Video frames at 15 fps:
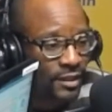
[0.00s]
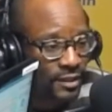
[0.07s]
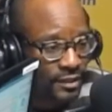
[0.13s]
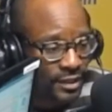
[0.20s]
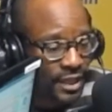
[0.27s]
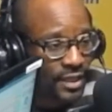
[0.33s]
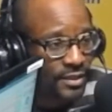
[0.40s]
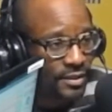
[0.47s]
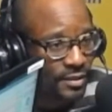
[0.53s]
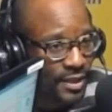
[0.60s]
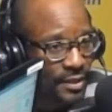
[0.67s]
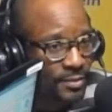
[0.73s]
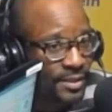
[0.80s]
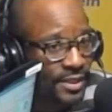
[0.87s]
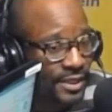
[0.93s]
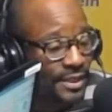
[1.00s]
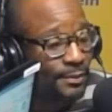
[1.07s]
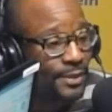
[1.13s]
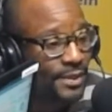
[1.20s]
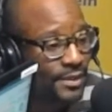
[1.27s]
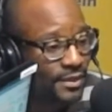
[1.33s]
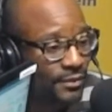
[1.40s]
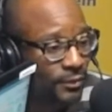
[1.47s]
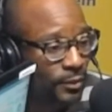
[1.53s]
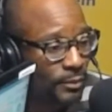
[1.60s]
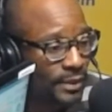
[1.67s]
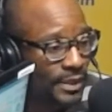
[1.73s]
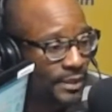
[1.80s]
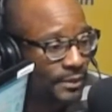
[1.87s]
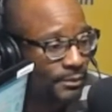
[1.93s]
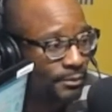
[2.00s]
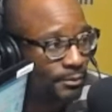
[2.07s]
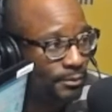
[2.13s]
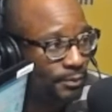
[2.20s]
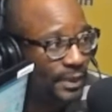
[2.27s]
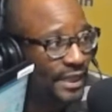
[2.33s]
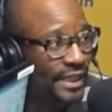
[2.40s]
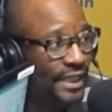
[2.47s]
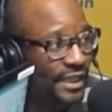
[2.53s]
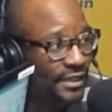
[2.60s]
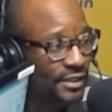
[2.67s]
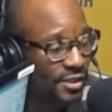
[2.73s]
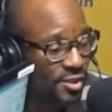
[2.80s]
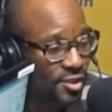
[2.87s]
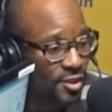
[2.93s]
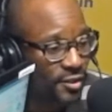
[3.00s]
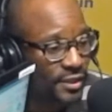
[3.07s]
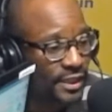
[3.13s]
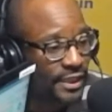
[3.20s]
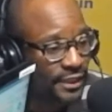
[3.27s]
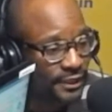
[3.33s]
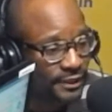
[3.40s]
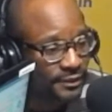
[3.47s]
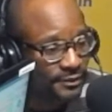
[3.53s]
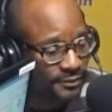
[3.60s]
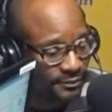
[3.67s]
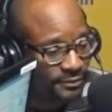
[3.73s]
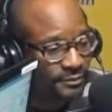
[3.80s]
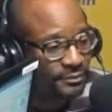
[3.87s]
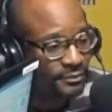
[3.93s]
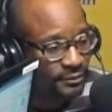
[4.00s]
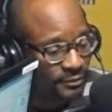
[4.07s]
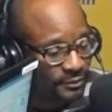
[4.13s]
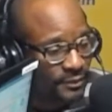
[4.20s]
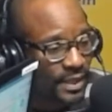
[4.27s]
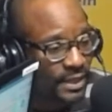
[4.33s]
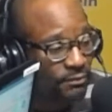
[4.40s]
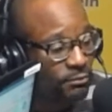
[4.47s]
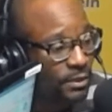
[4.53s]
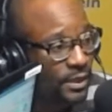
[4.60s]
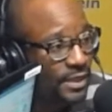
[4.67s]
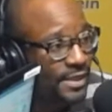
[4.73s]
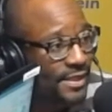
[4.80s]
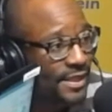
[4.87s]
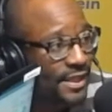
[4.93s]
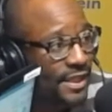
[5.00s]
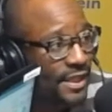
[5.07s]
And so that was the impetus for me to begin this journey and really seeing